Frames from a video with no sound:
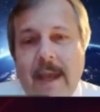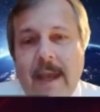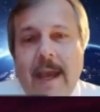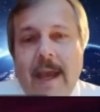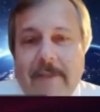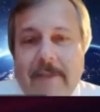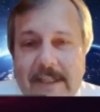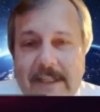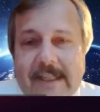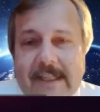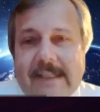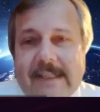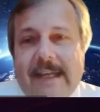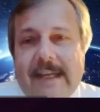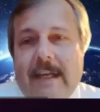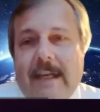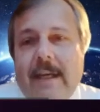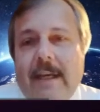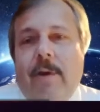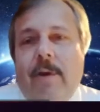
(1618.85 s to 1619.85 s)
And this is
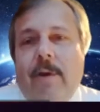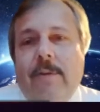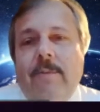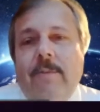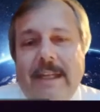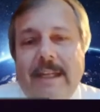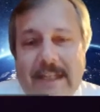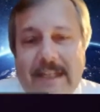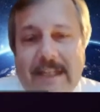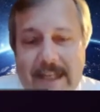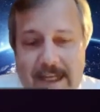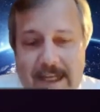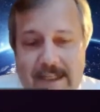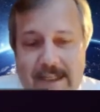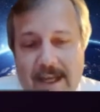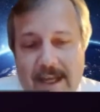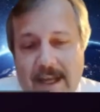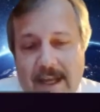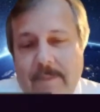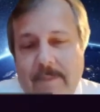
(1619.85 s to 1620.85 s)
exactly what we did,
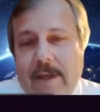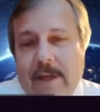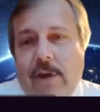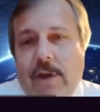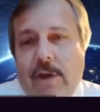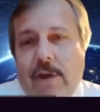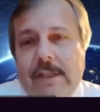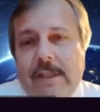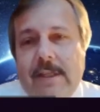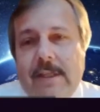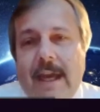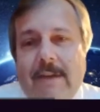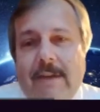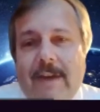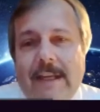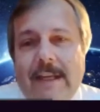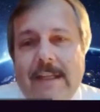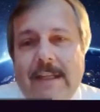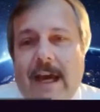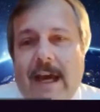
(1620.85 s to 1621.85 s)
because at
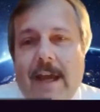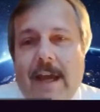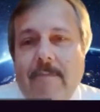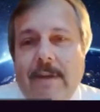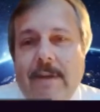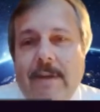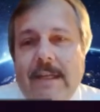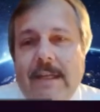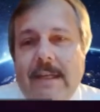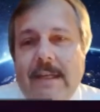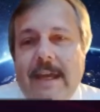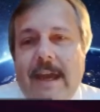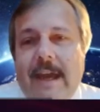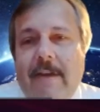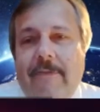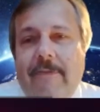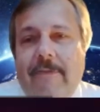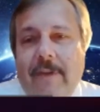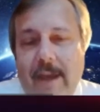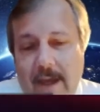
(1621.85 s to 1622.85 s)
that time we didn't have